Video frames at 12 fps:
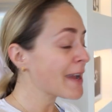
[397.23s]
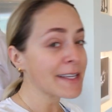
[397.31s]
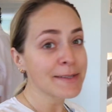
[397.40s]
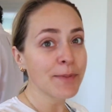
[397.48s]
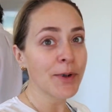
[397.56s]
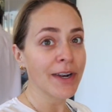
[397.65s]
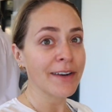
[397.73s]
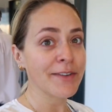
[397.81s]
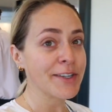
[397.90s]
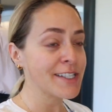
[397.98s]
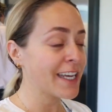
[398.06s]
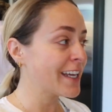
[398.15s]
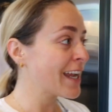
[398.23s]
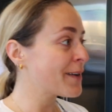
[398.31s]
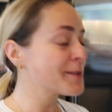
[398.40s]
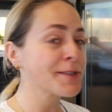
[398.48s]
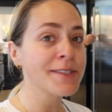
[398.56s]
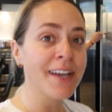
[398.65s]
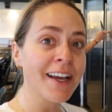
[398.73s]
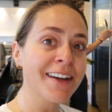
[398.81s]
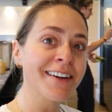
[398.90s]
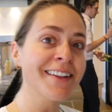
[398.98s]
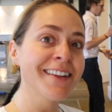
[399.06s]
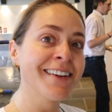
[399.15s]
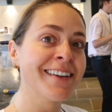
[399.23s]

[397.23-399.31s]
Mike's morning routine. How was your cycle?